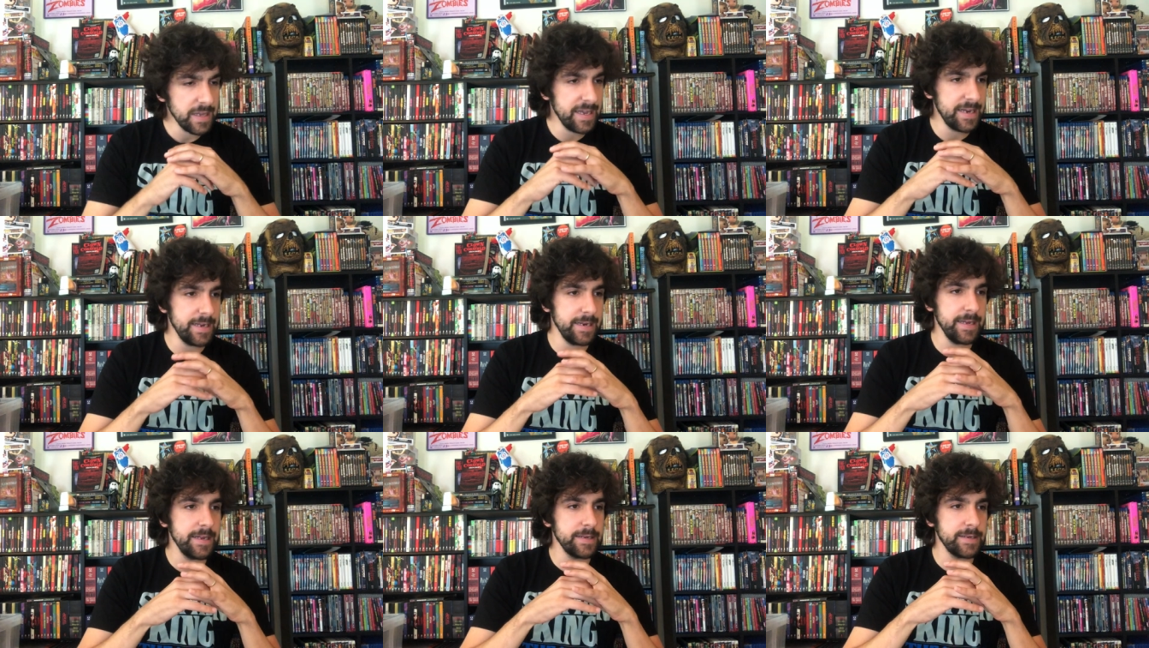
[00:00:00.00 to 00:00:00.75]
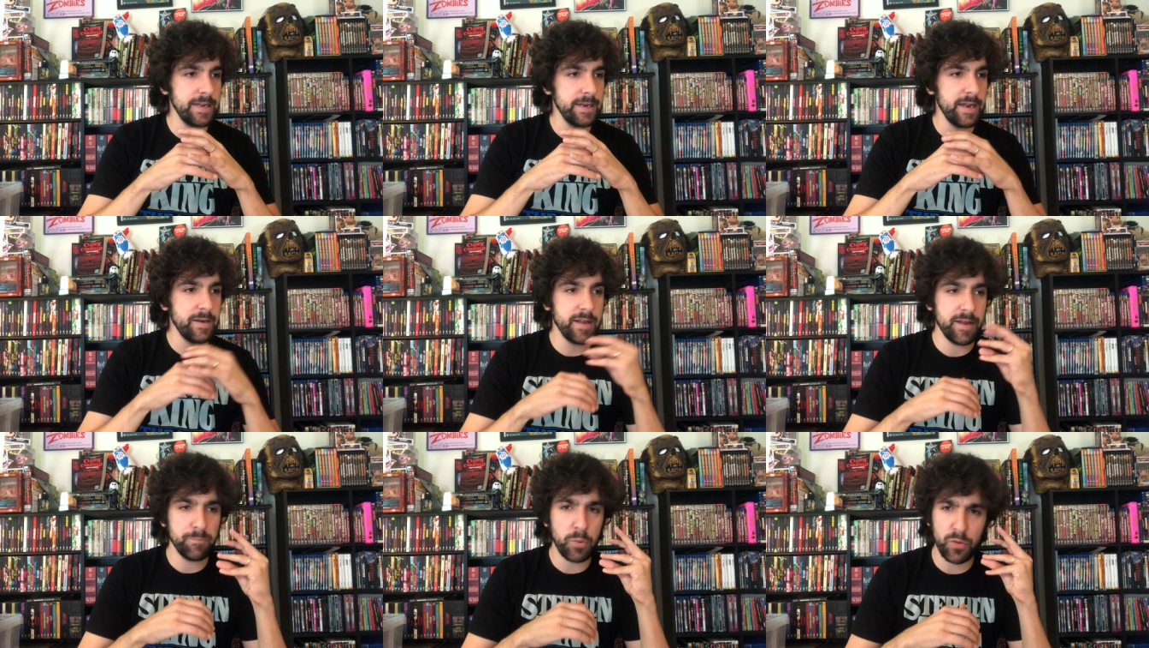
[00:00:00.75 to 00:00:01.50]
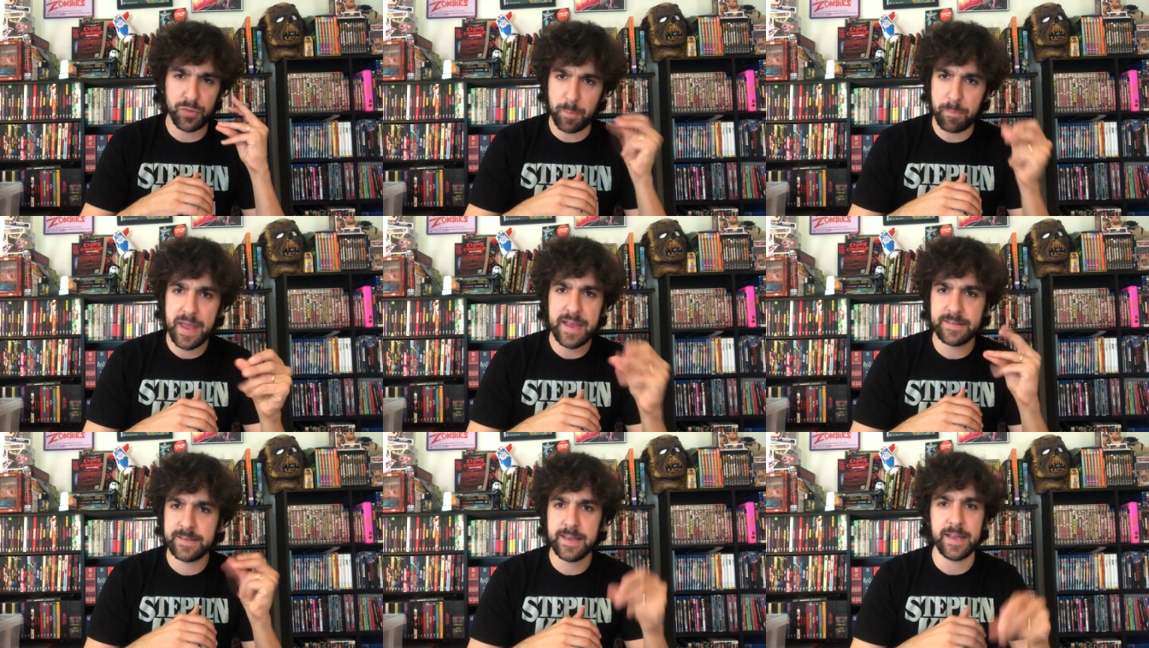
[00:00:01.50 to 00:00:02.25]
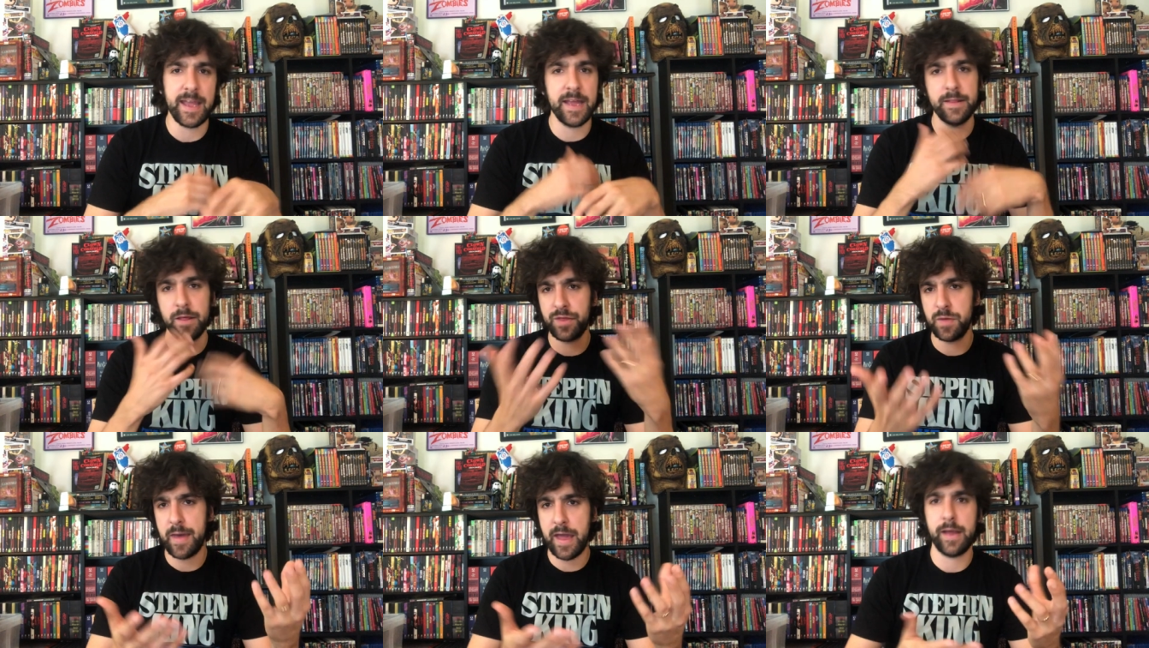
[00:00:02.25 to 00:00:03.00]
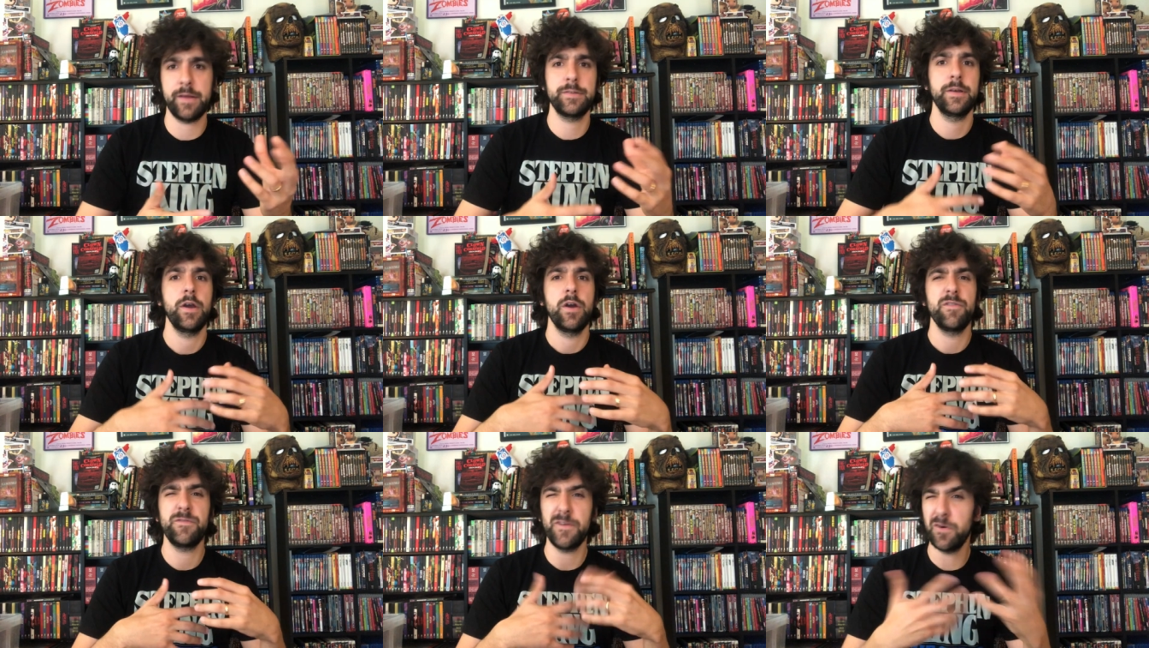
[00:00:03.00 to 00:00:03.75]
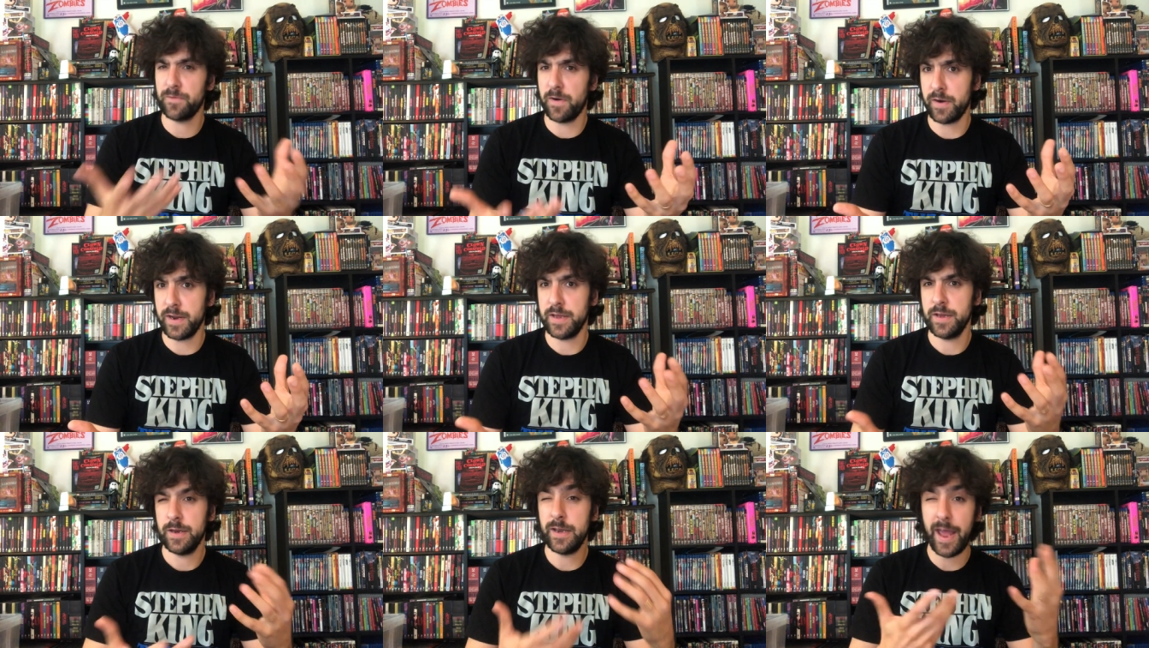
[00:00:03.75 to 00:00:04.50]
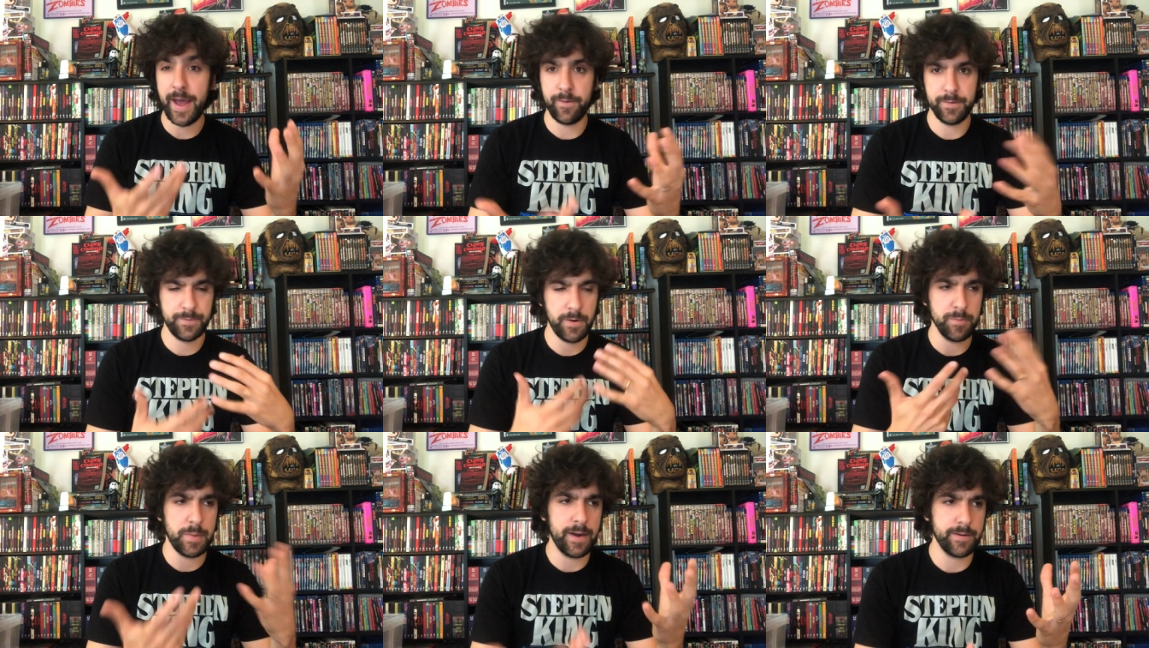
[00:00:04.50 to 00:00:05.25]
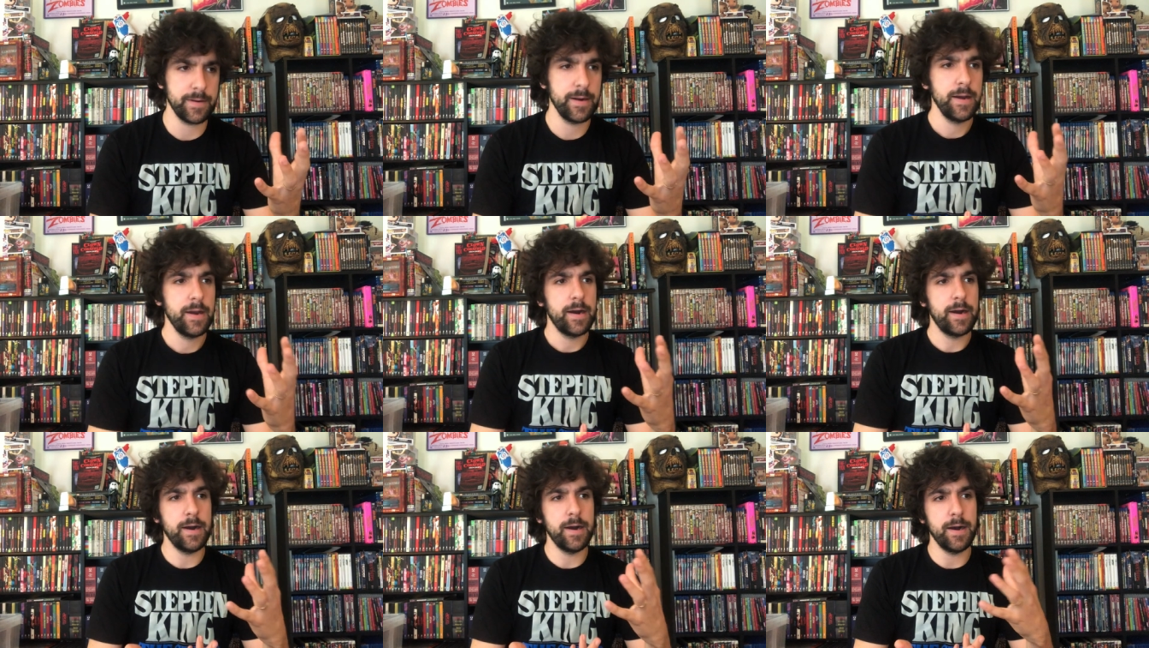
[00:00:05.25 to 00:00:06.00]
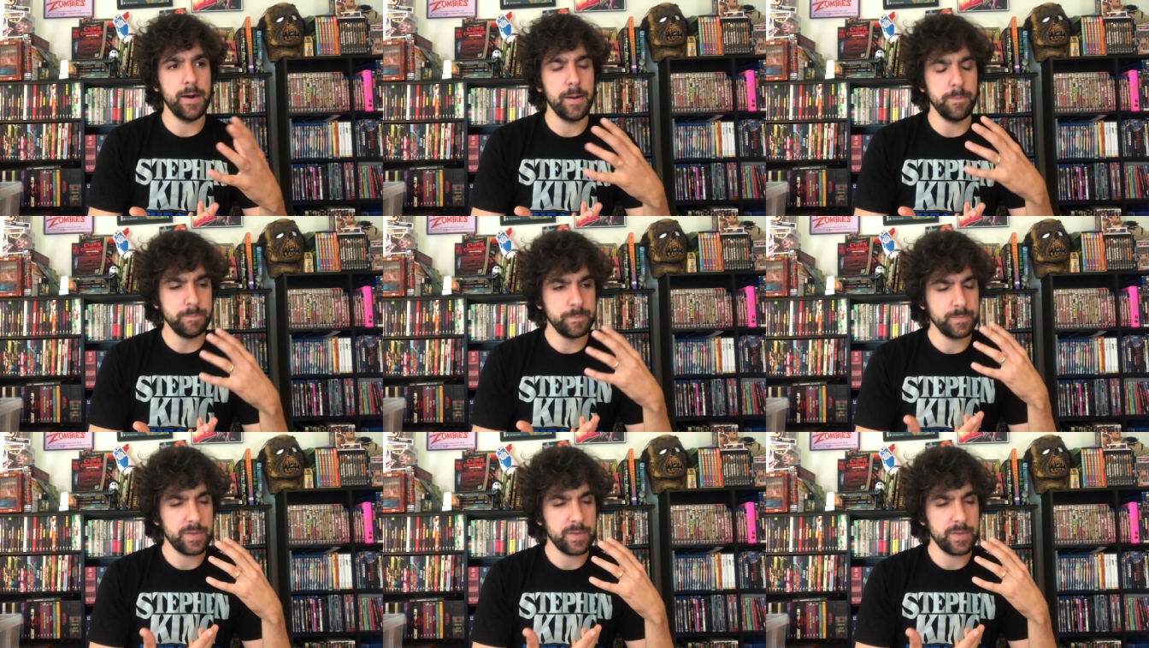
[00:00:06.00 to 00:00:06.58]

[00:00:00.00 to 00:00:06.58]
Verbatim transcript: And it, it, it in, in both the pacing and the thematics feel very now and very modern. Um,